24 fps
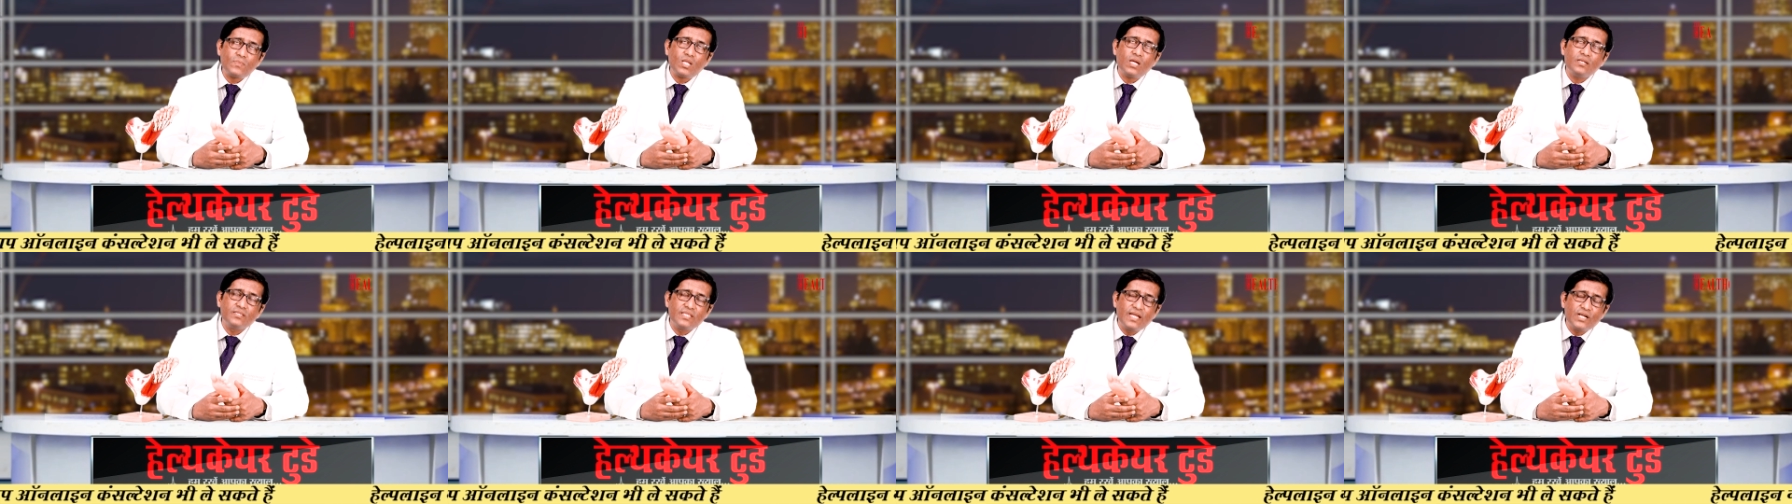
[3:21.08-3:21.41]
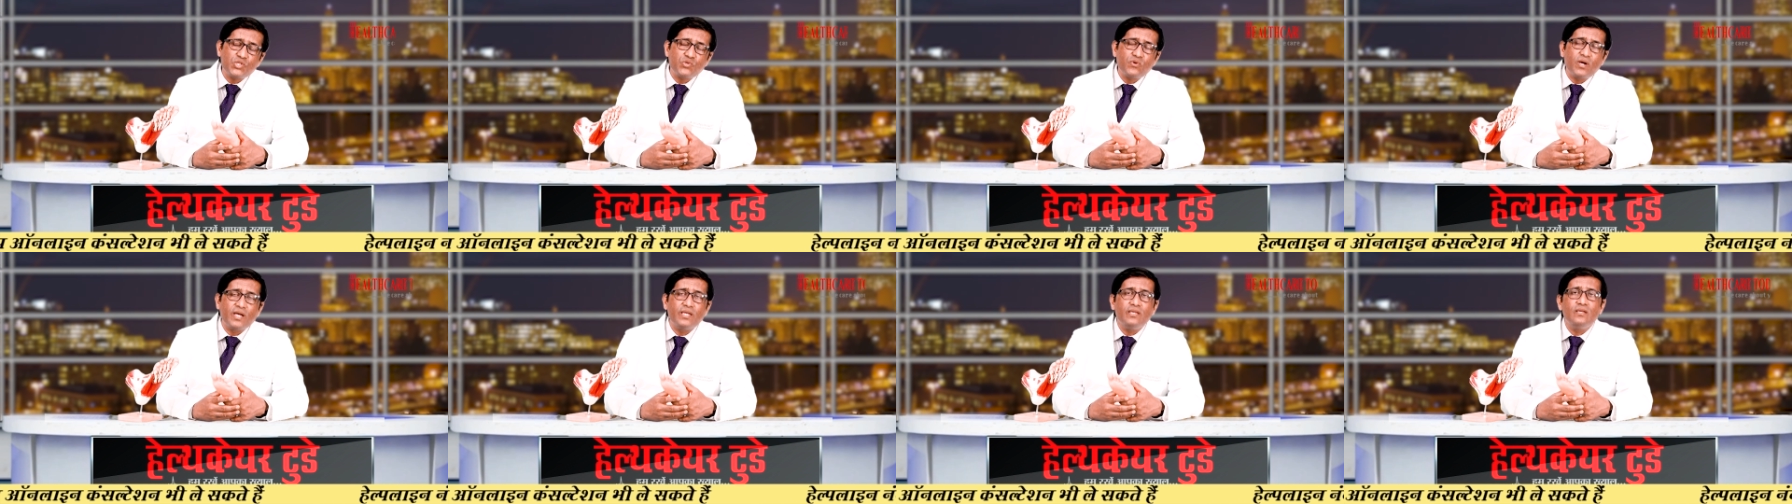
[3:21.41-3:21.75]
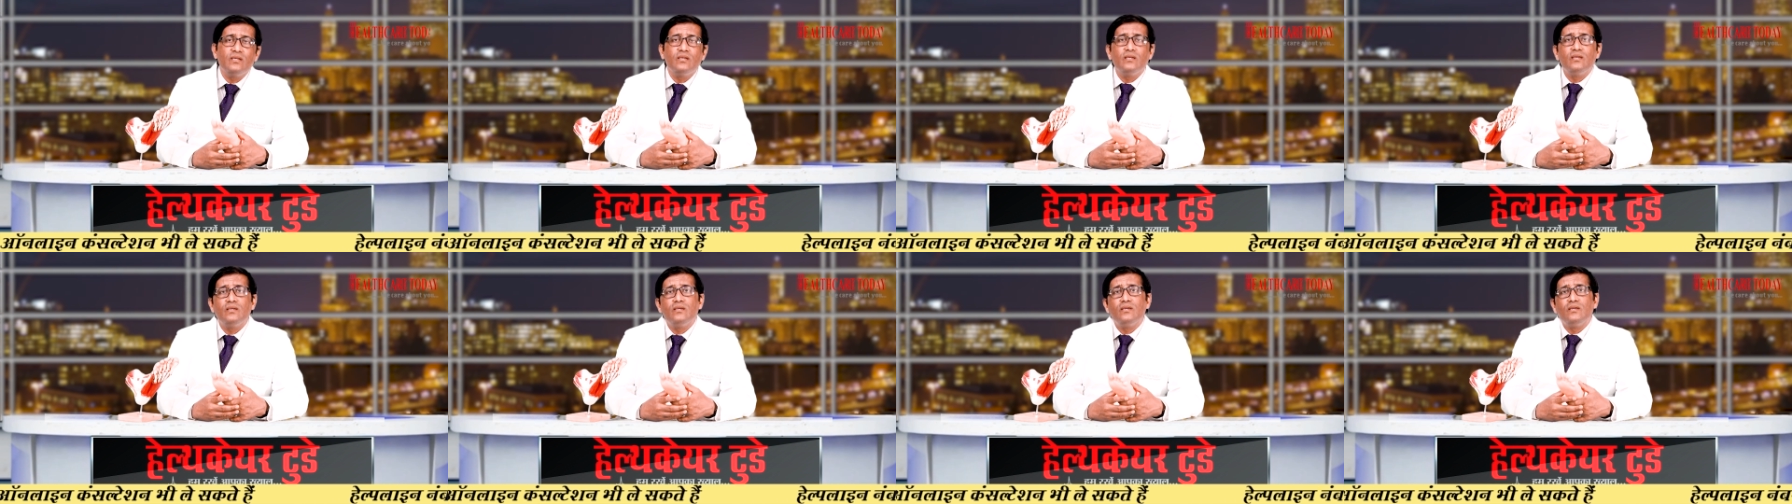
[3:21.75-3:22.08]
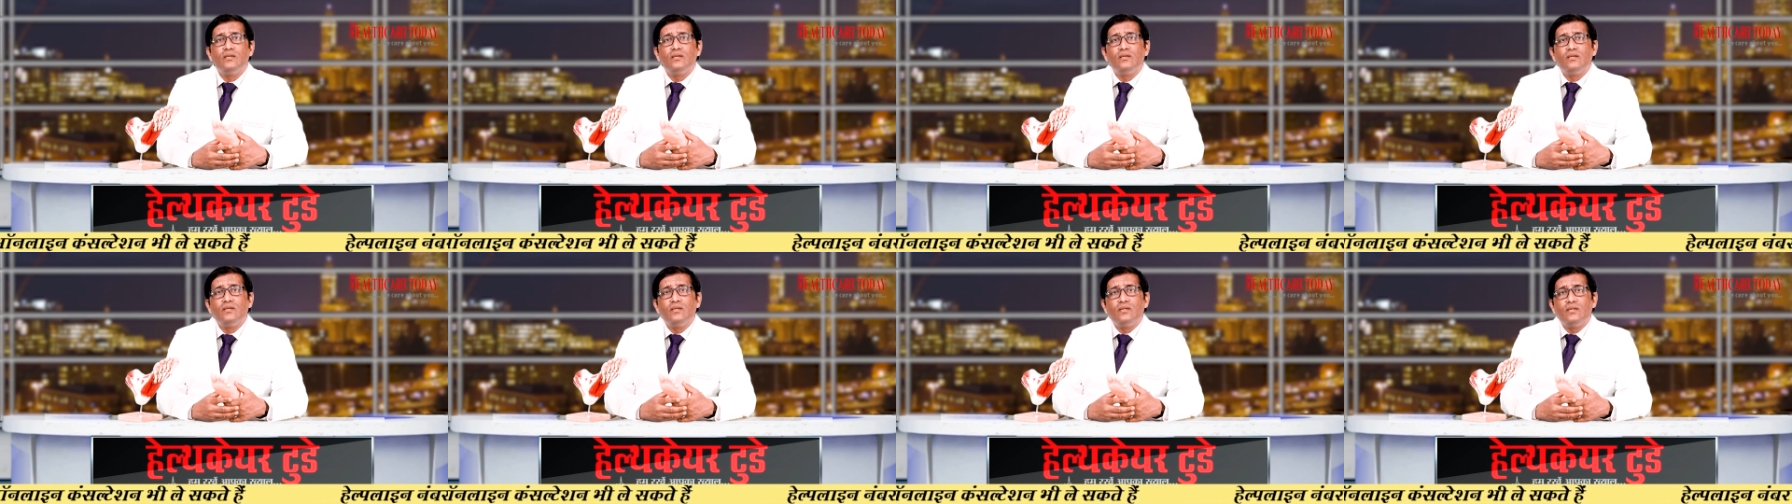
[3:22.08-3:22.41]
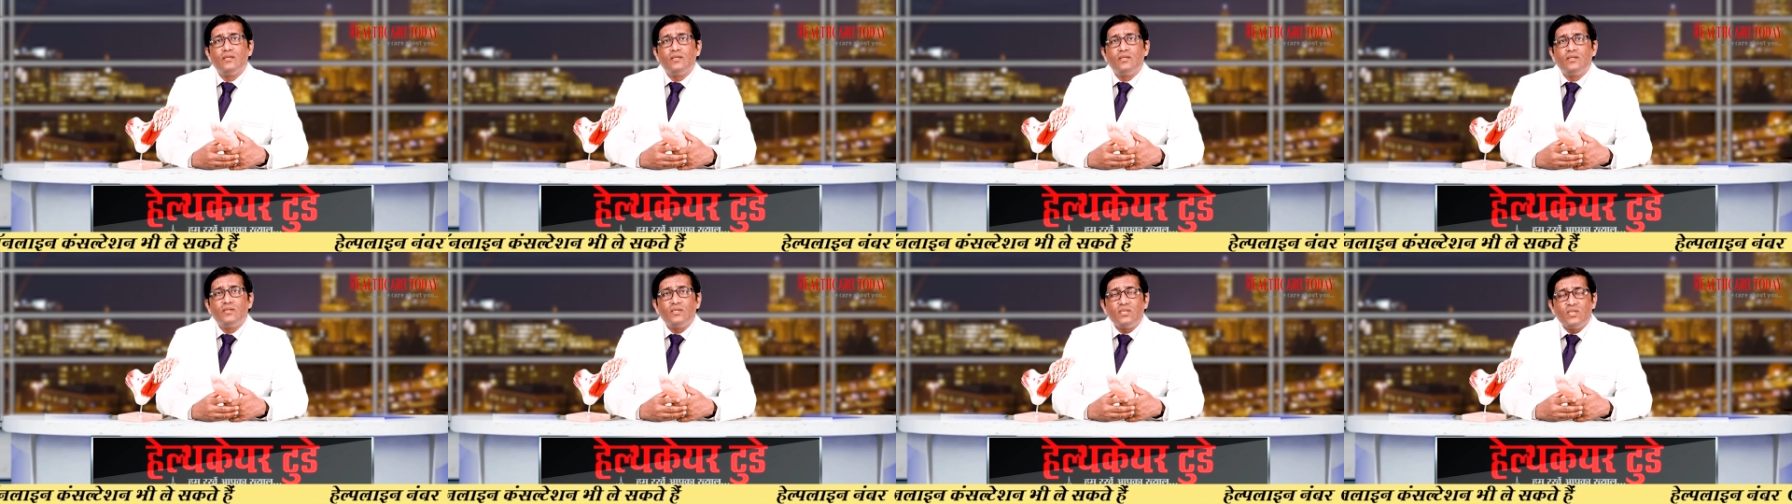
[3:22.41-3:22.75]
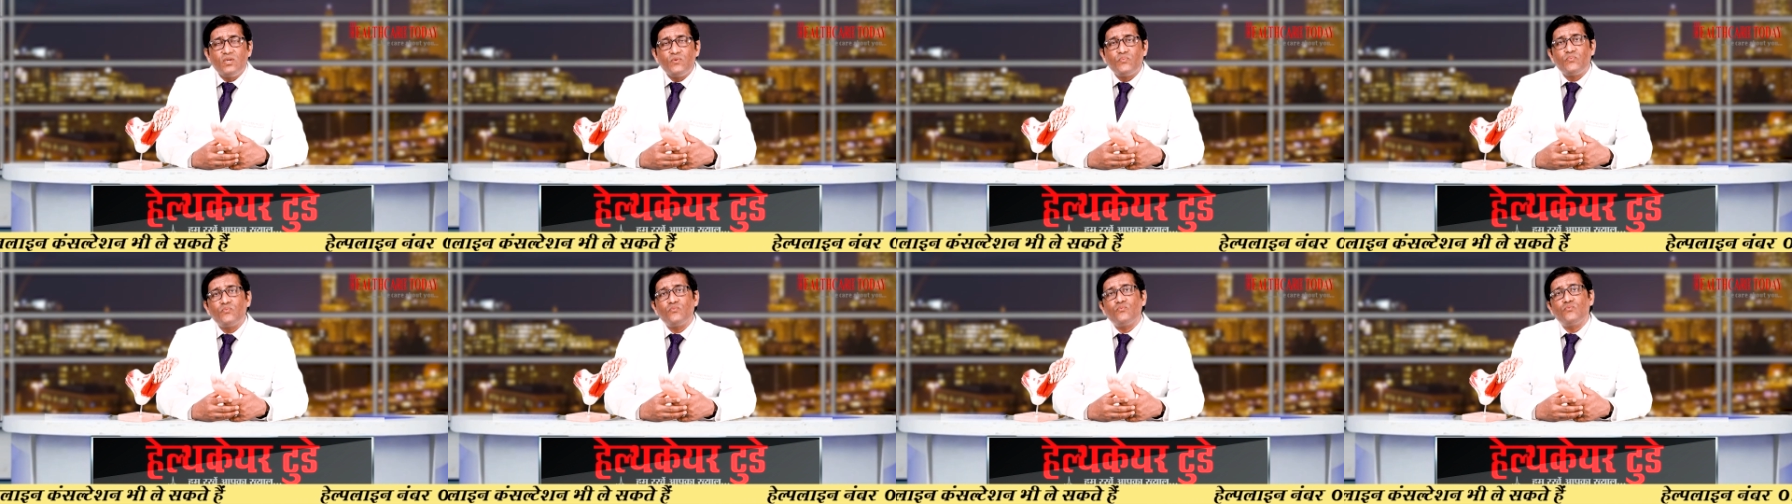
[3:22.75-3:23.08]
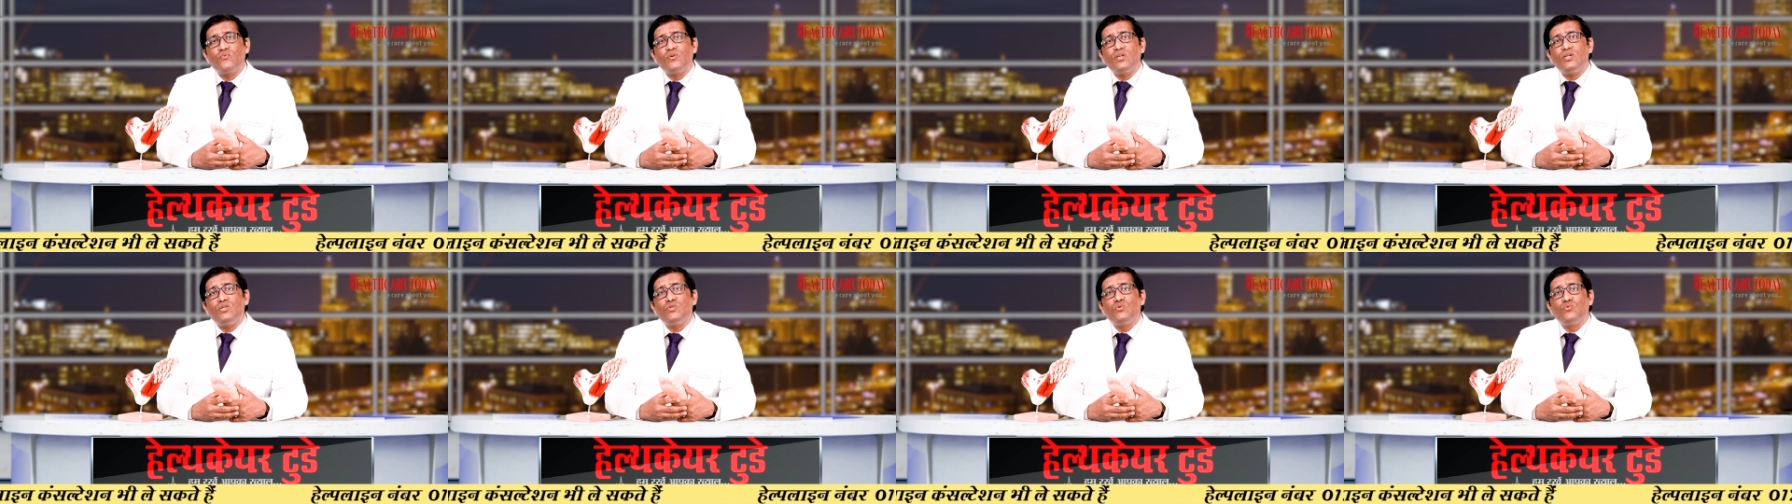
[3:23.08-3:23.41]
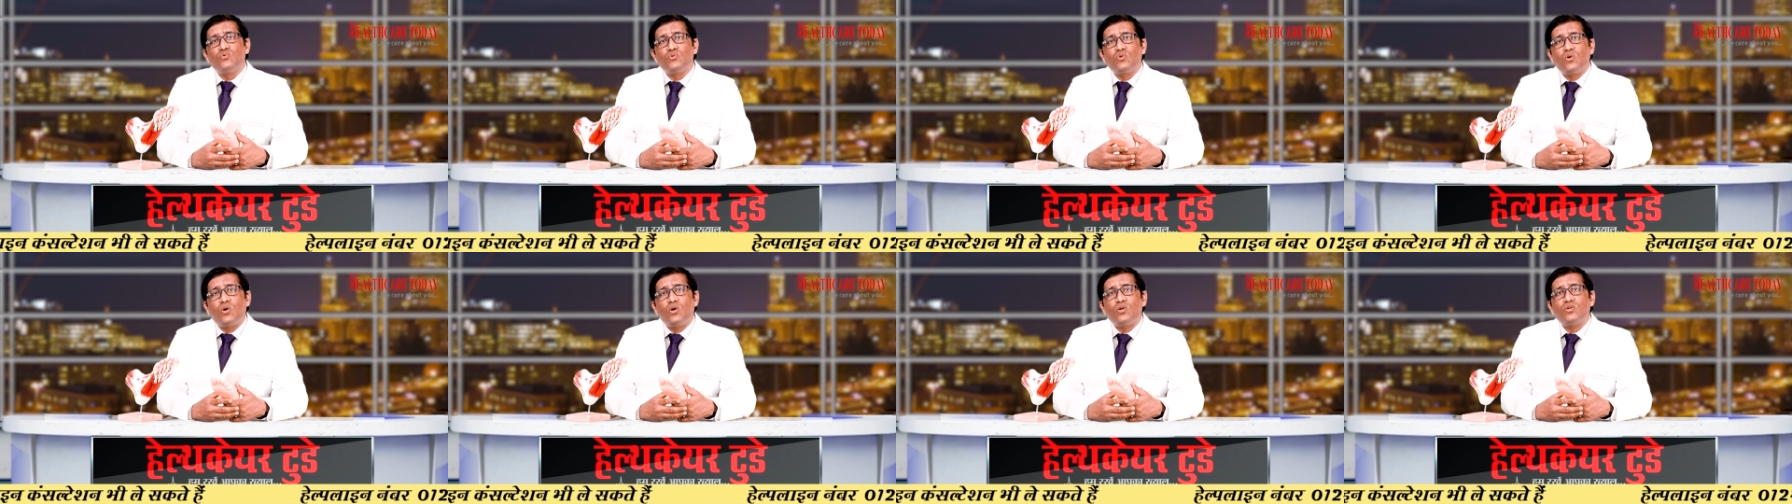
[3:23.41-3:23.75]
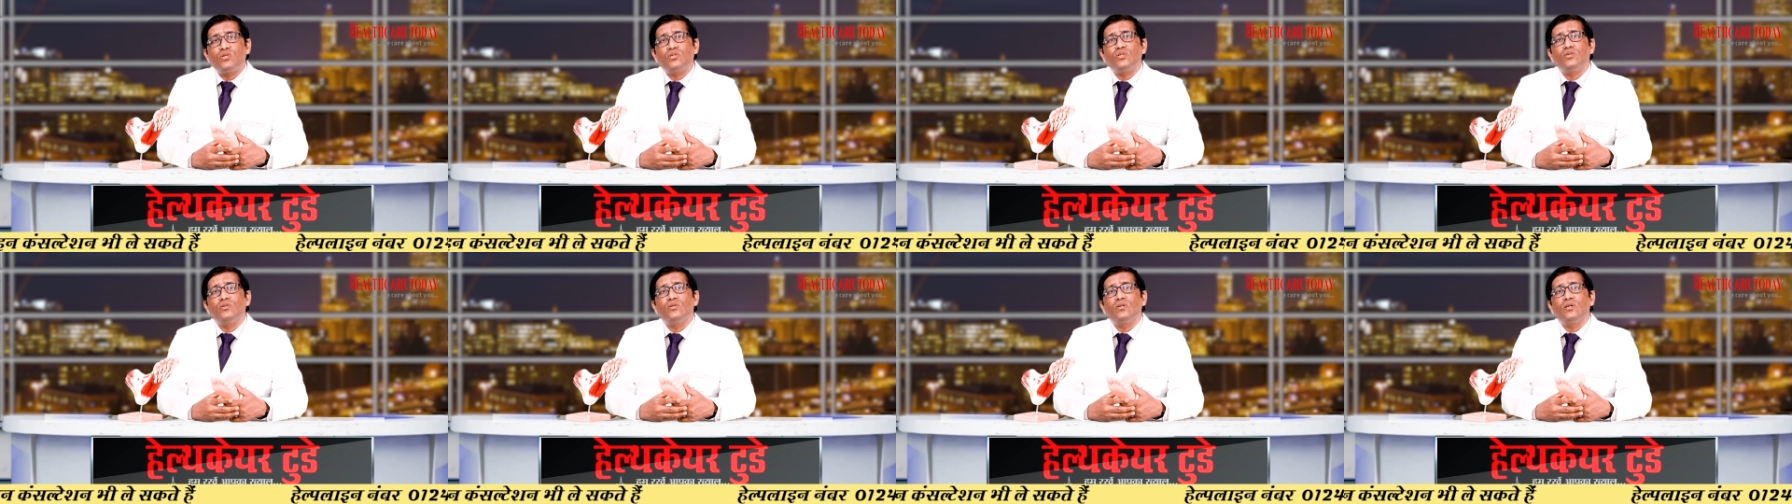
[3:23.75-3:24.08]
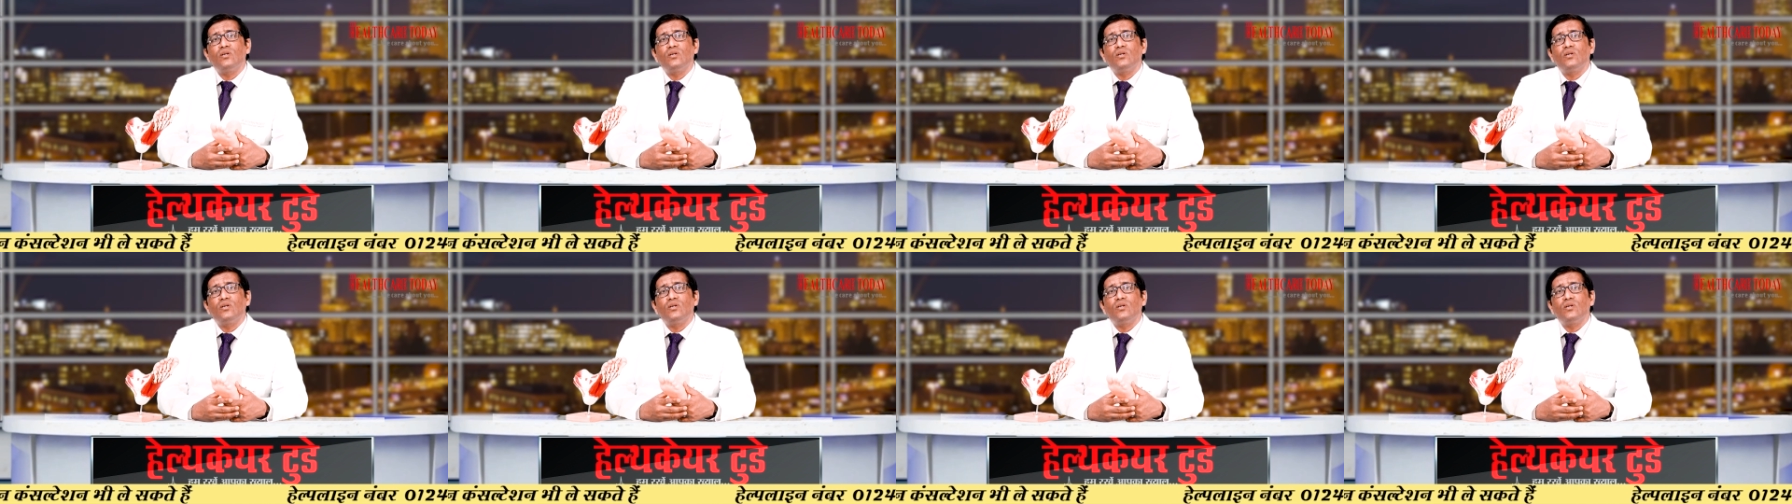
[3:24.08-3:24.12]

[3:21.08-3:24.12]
That's why if we do not